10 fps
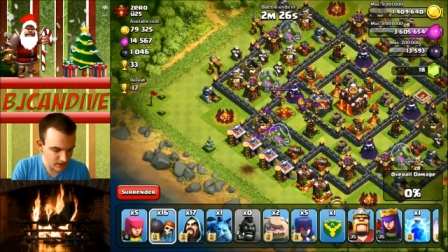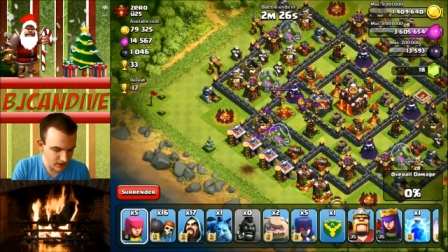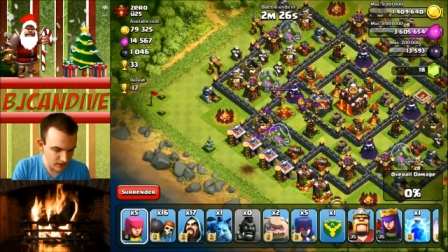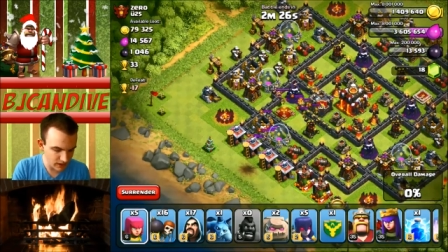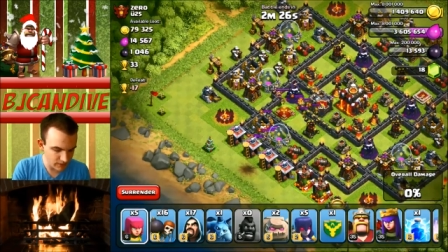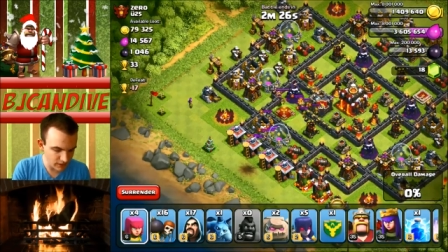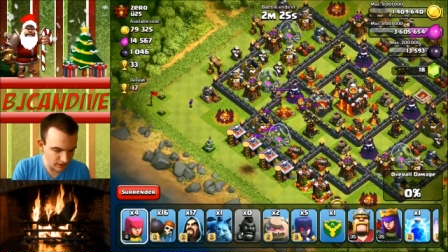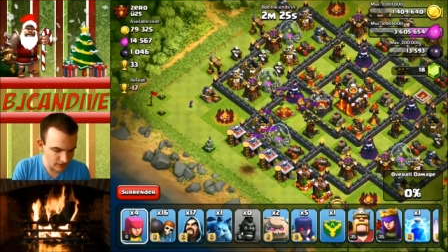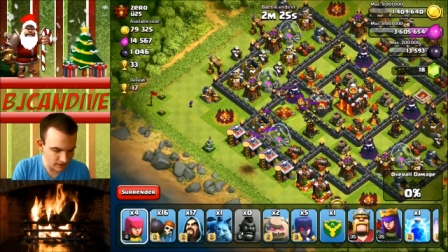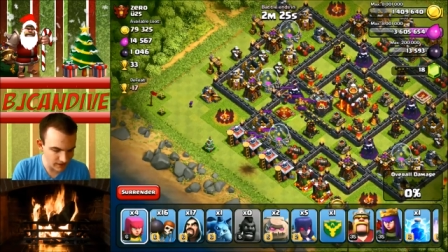Um,
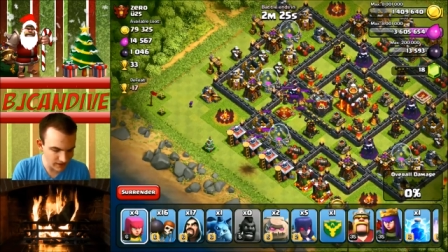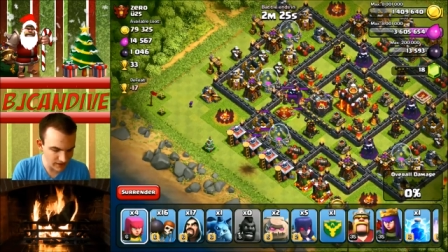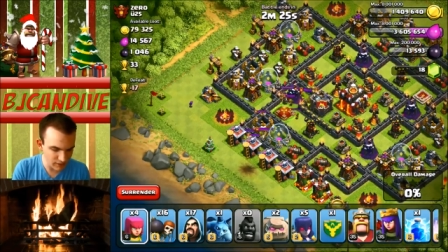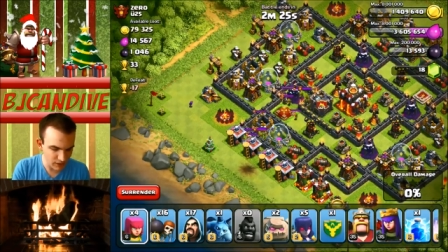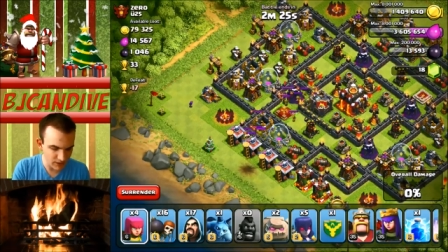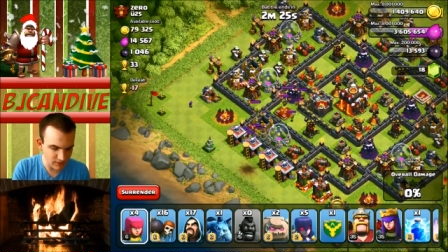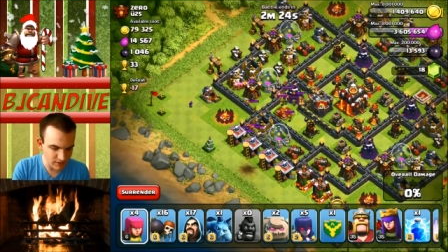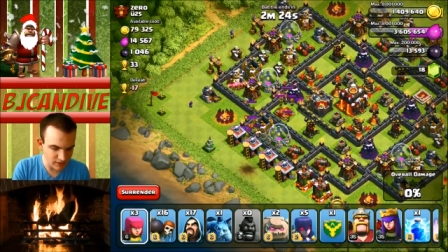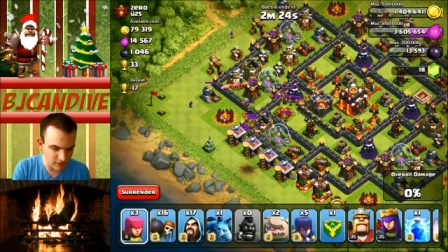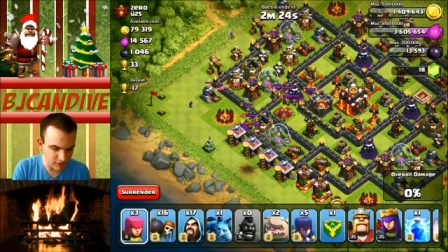he has bombs
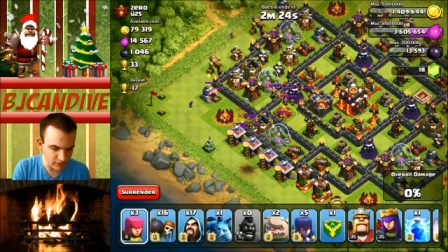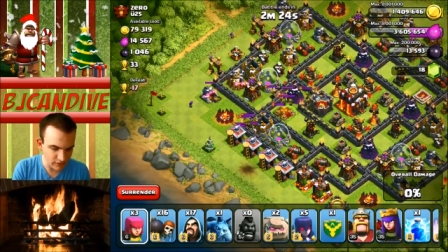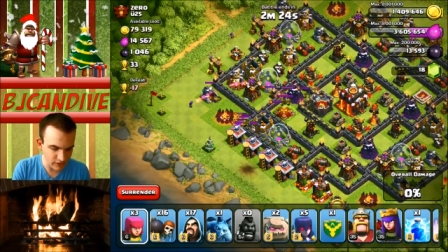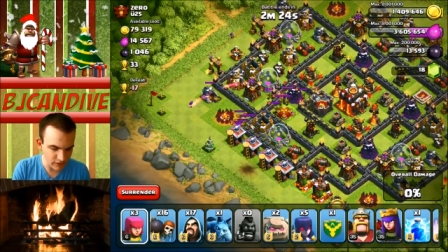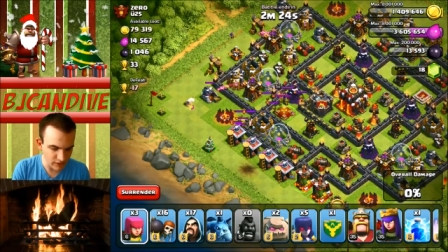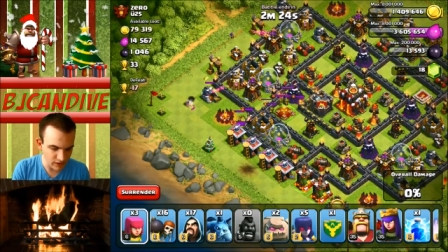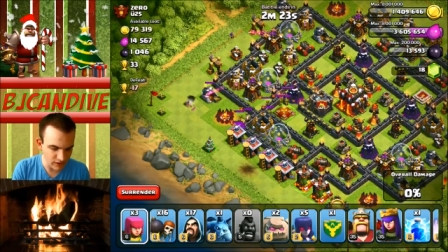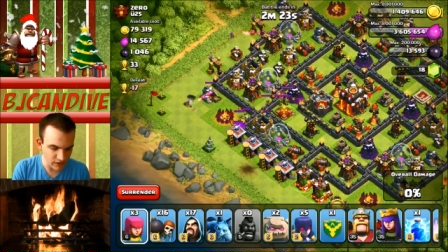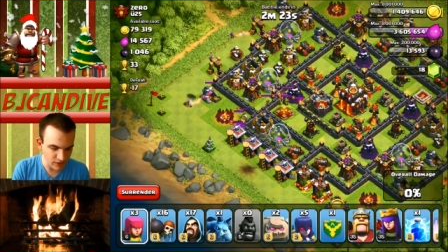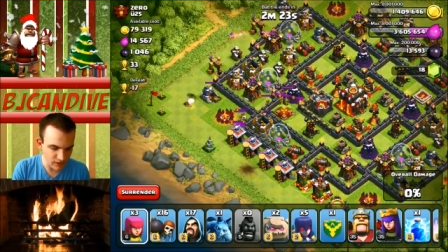and stuff over here, though. I
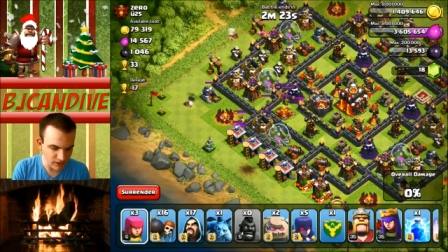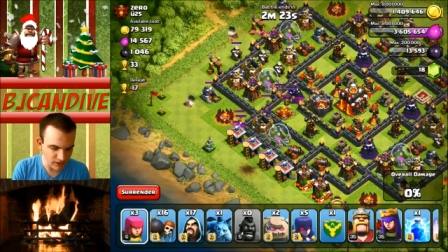know it.